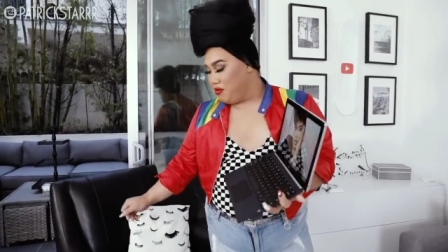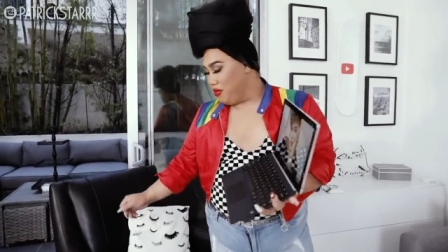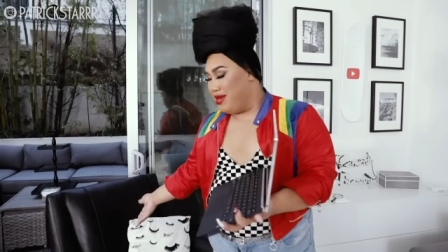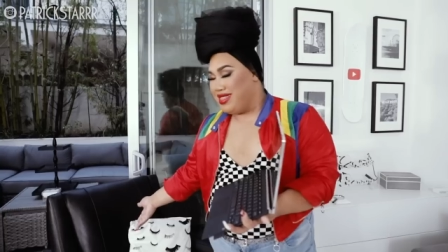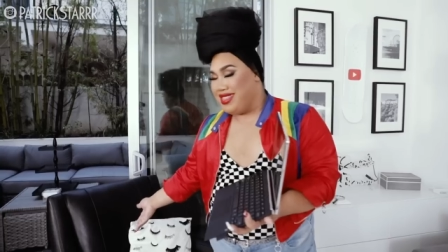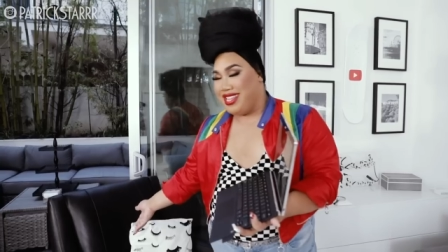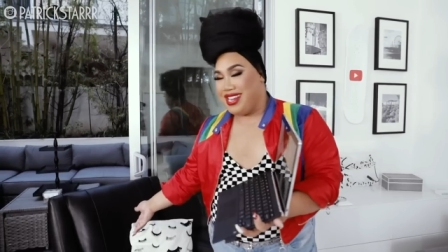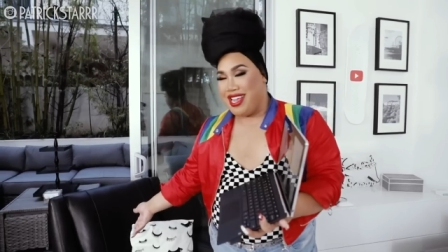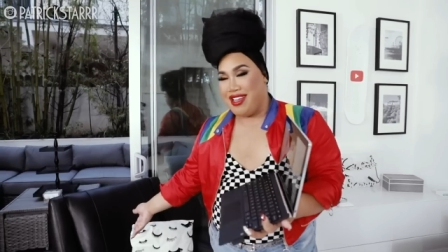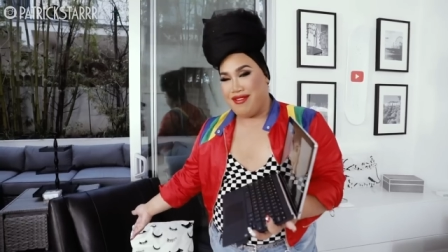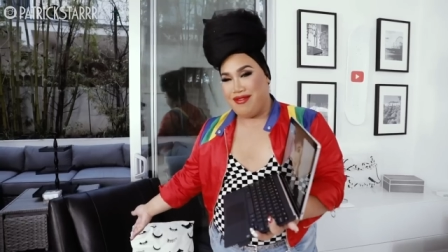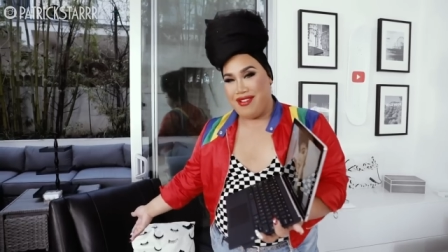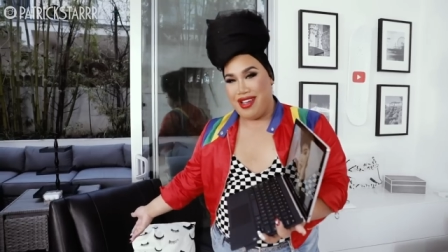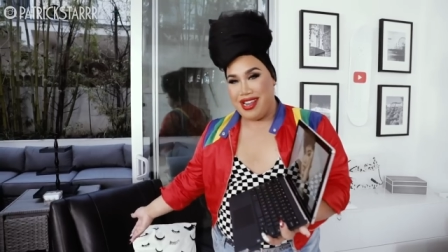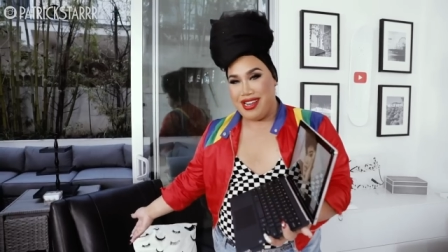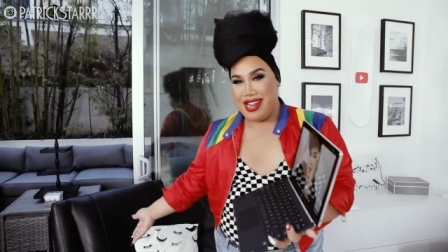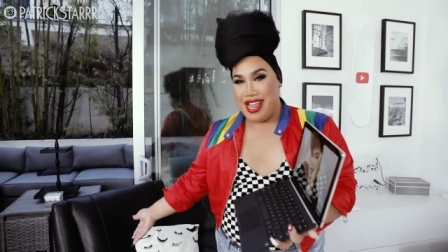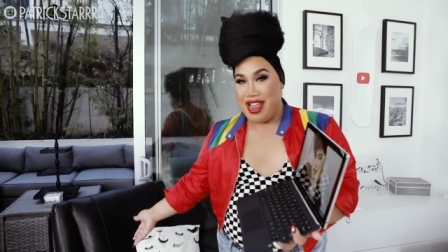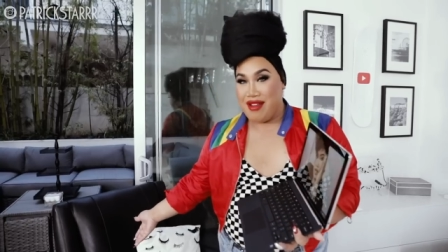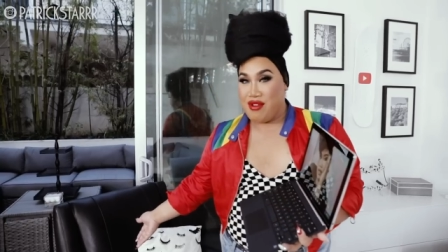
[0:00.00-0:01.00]
But then I
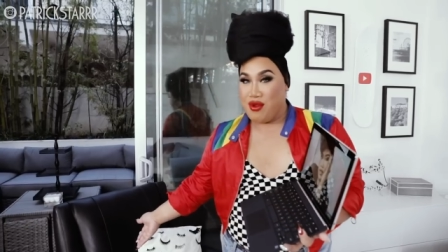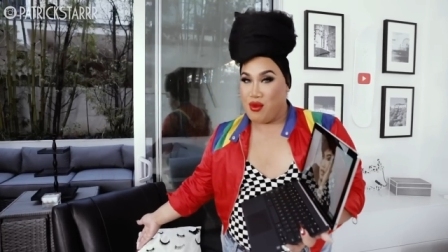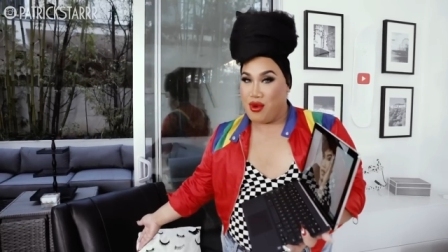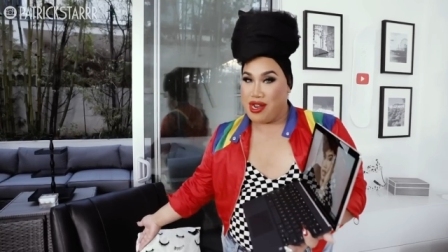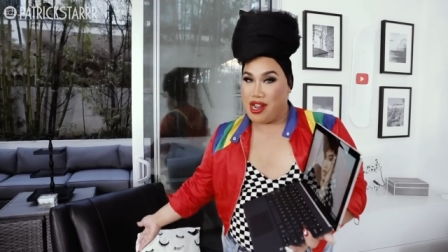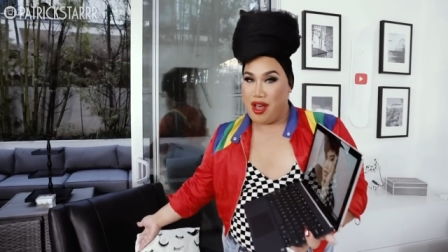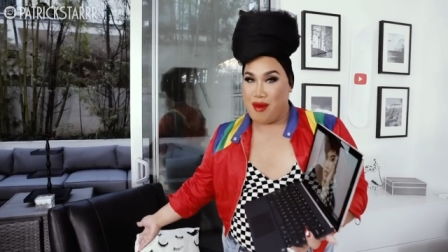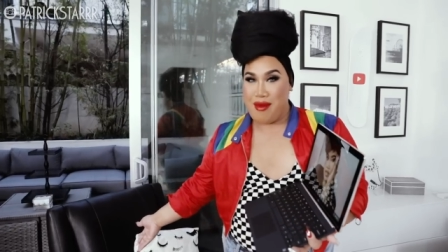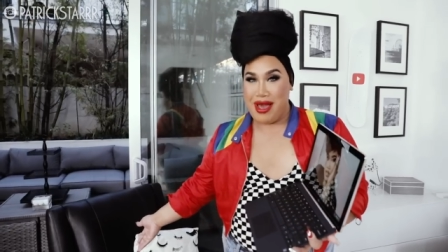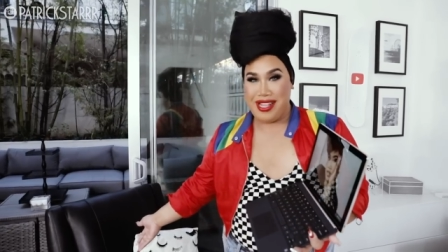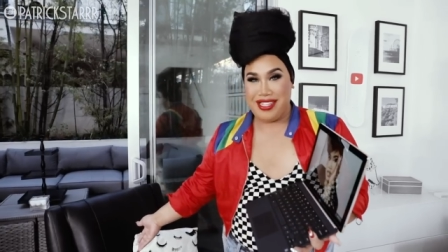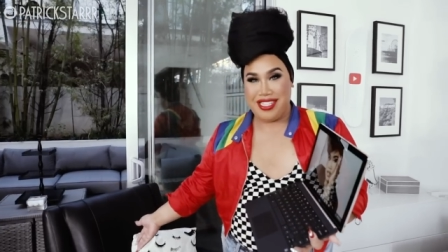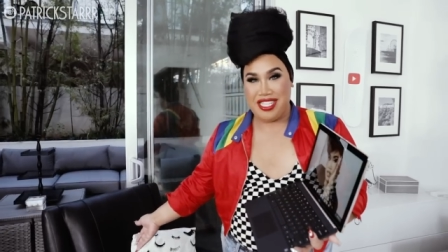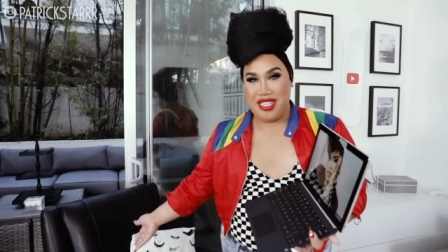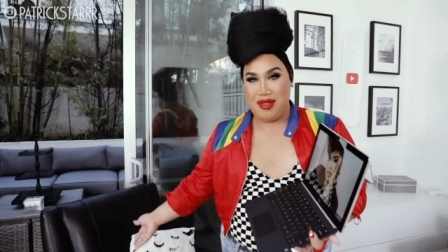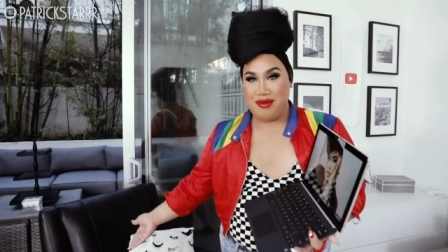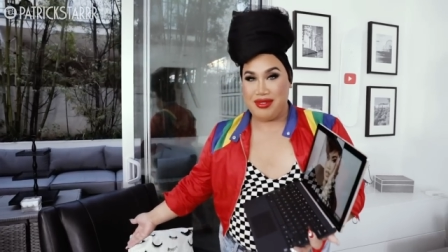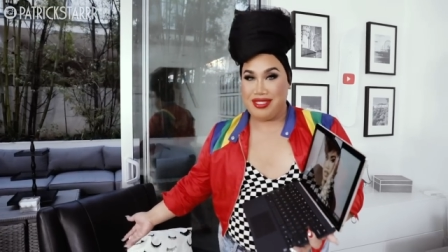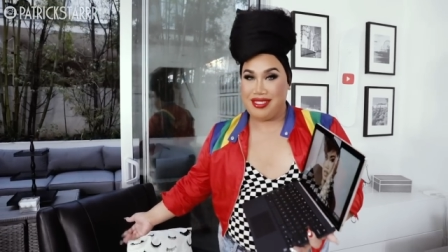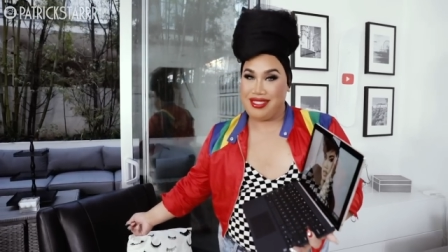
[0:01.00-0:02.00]
find everyone on my
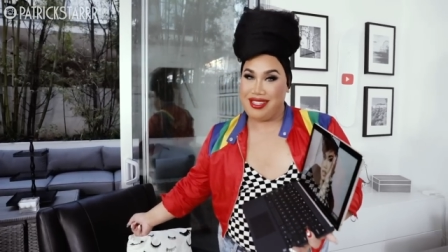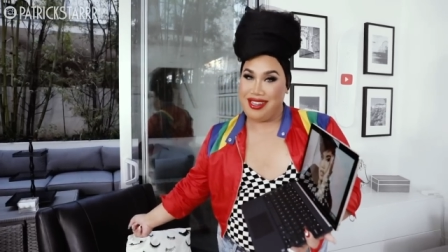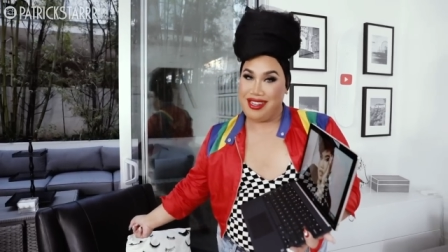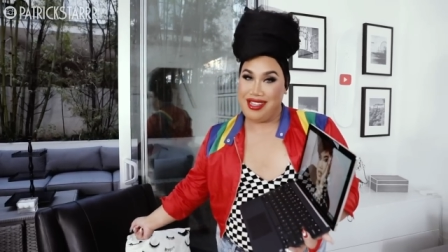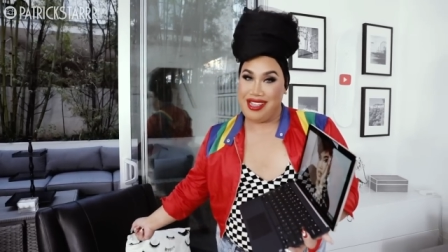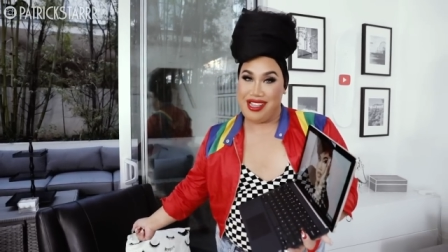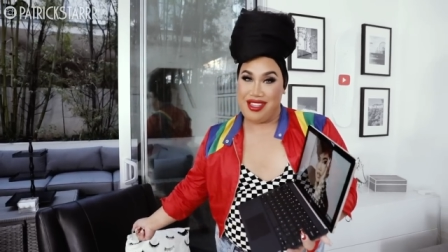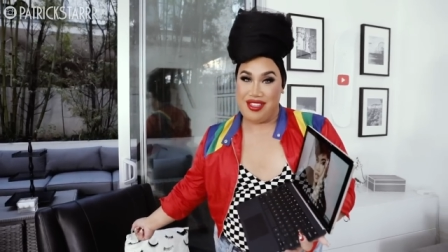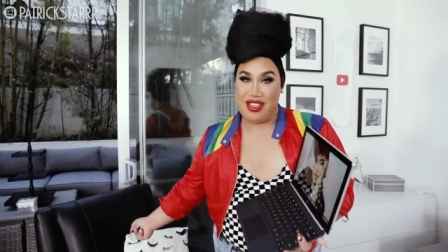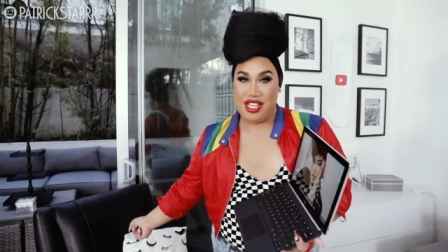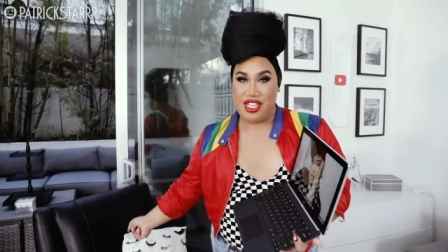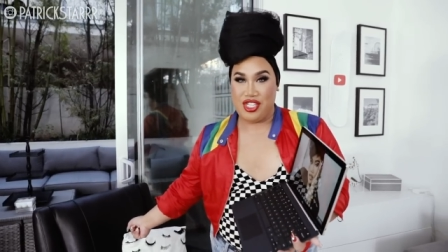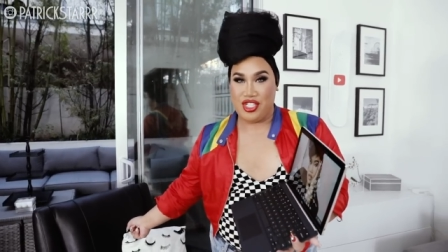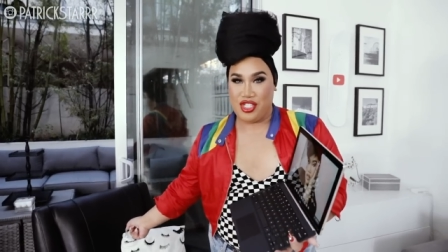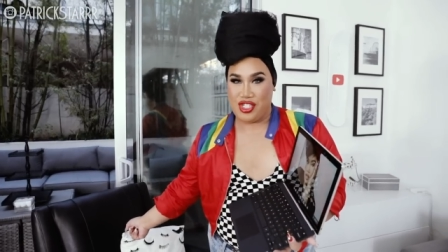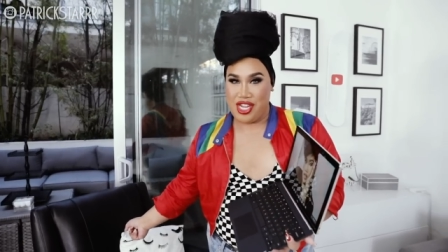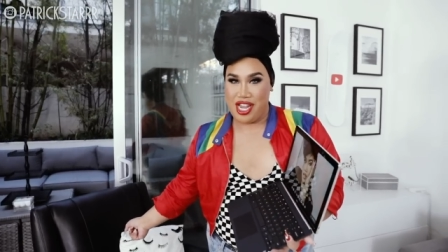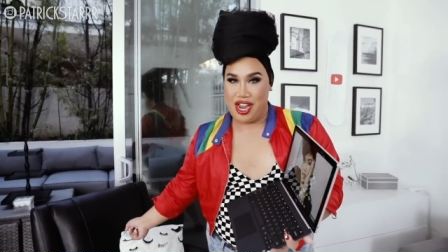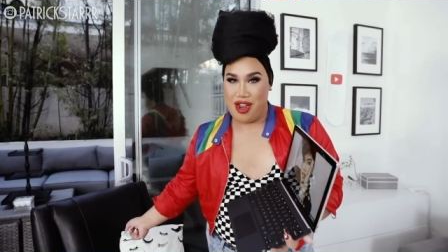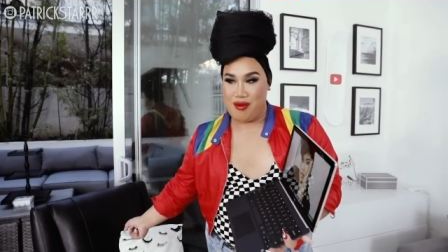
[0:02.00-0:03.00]
team sitting in
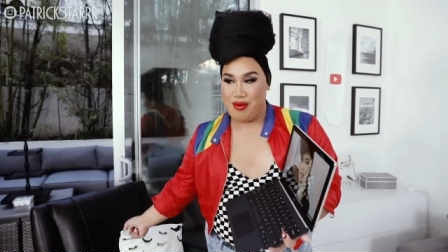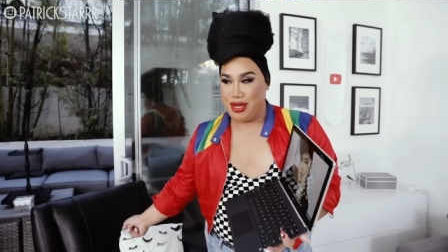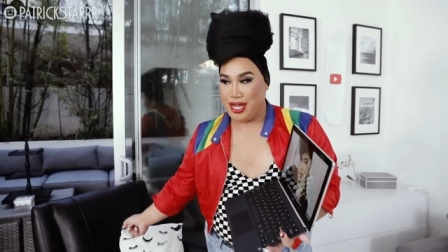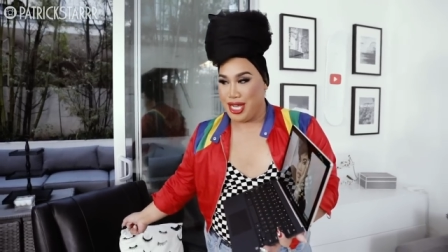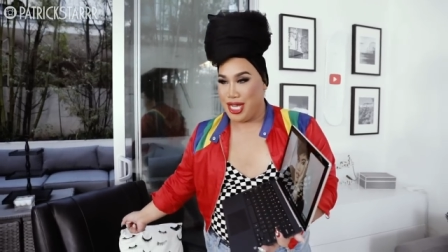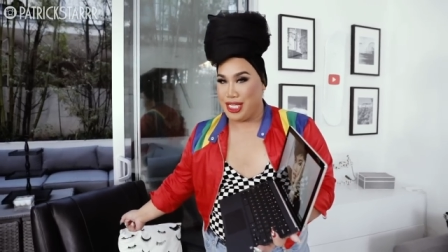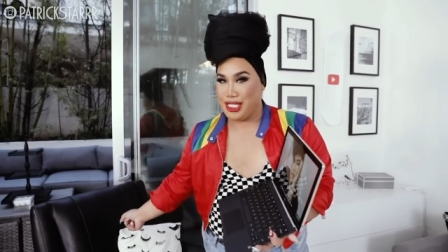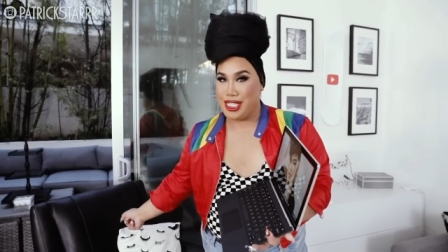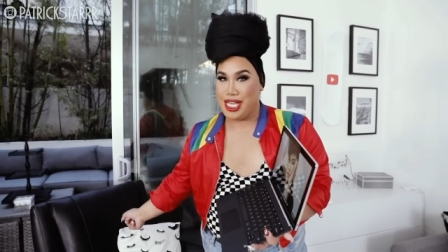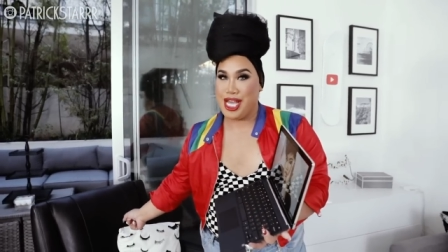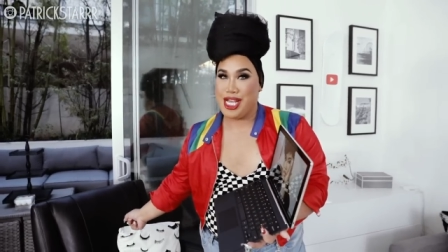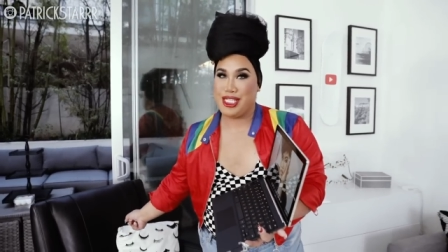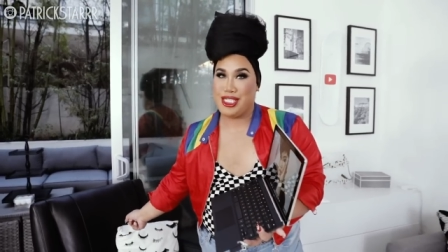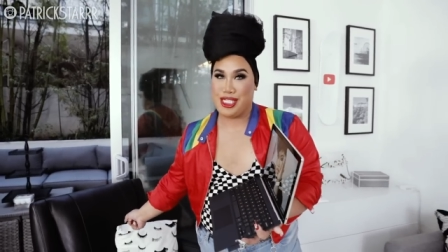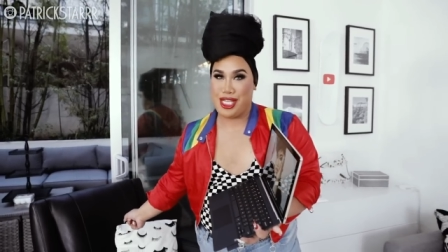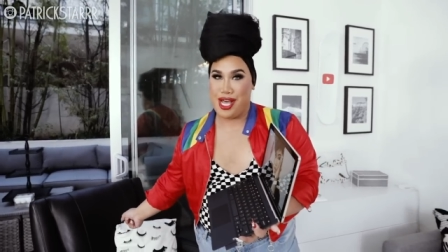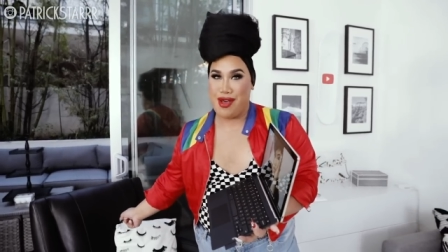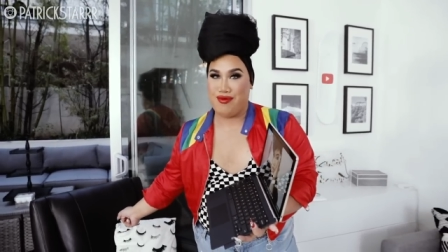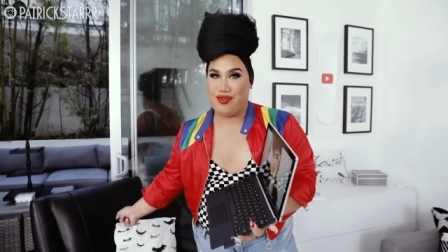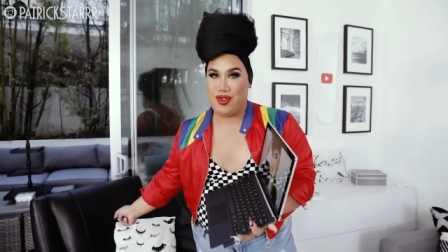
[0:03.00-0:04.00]
this chair because
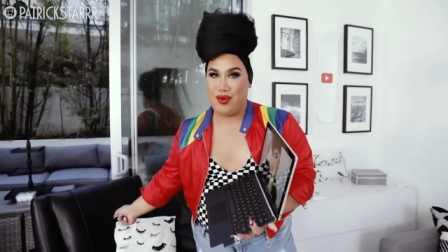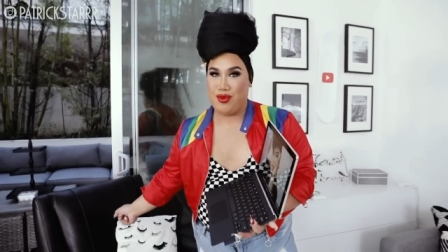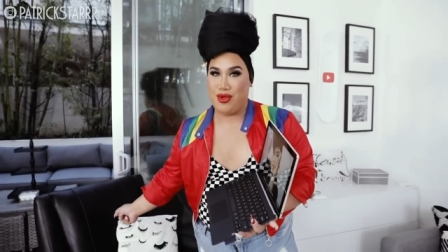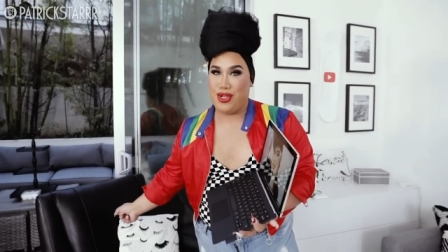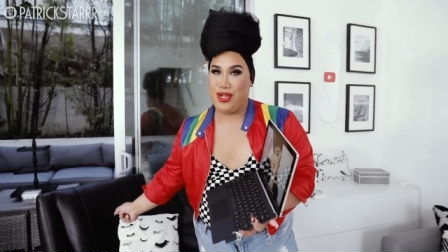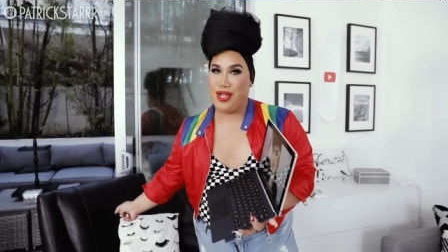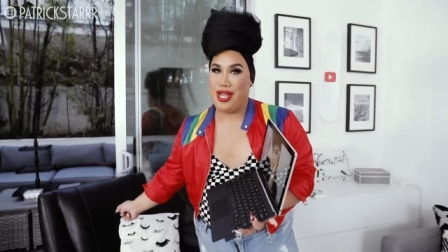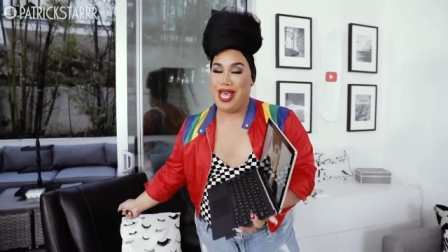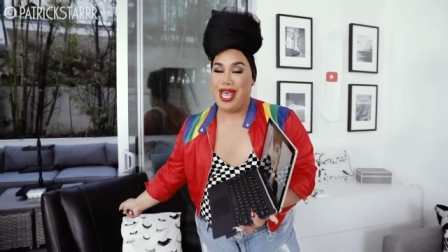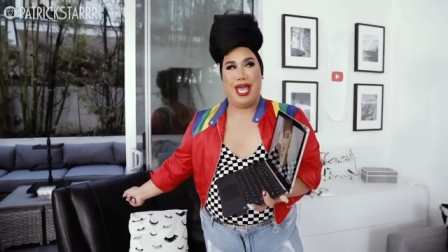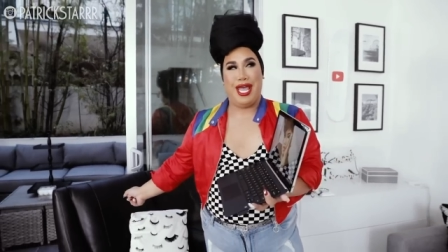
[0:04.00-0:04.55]
it's comfortable